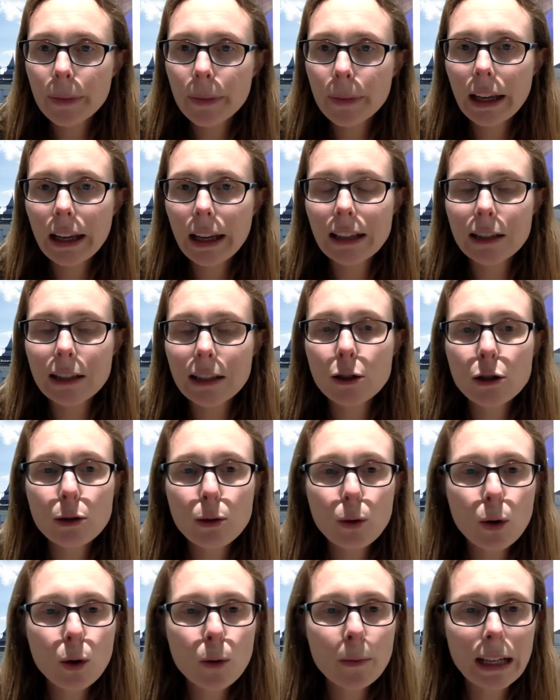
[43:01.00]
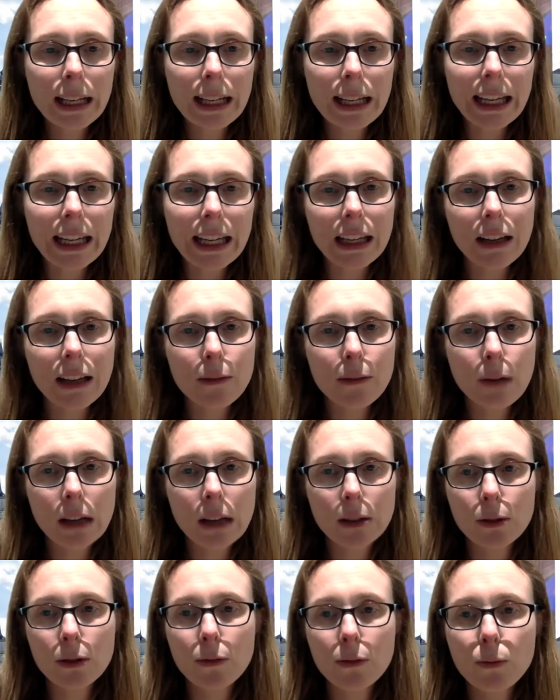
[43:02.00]
it's normally
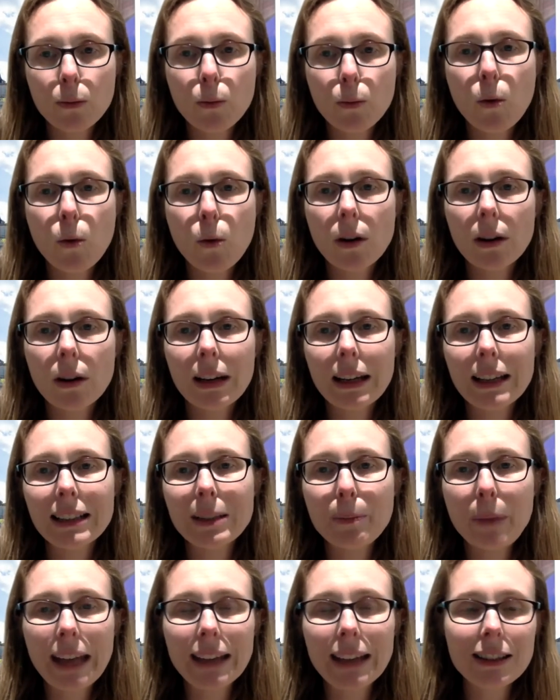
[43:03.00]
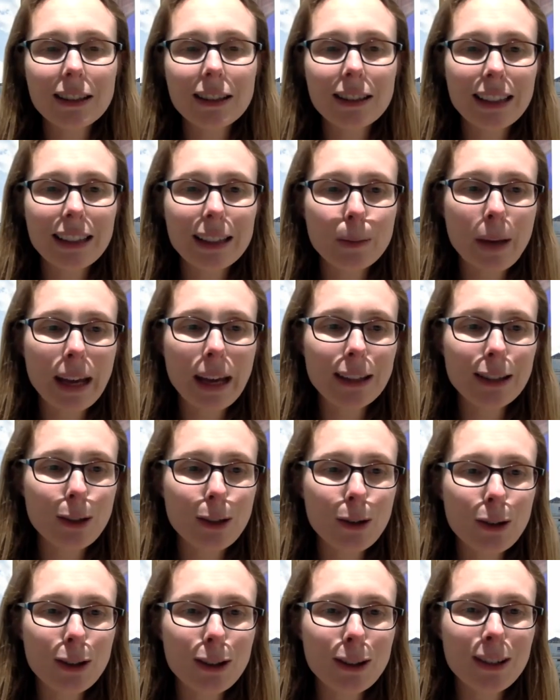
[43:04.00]
sort of it depends
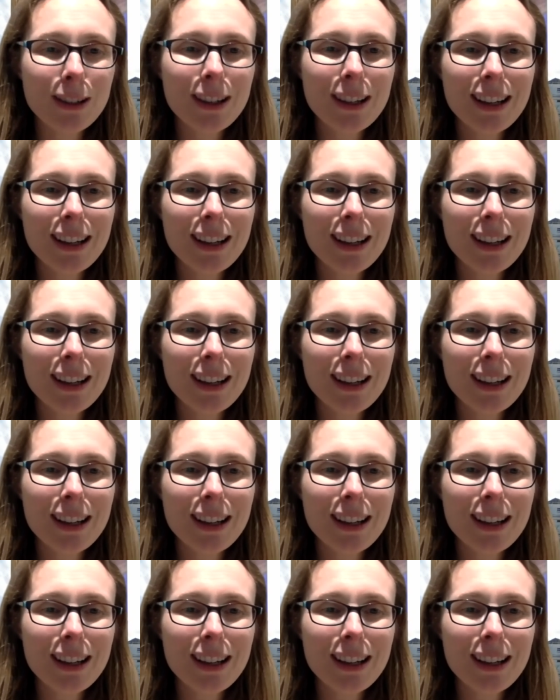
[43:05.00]
on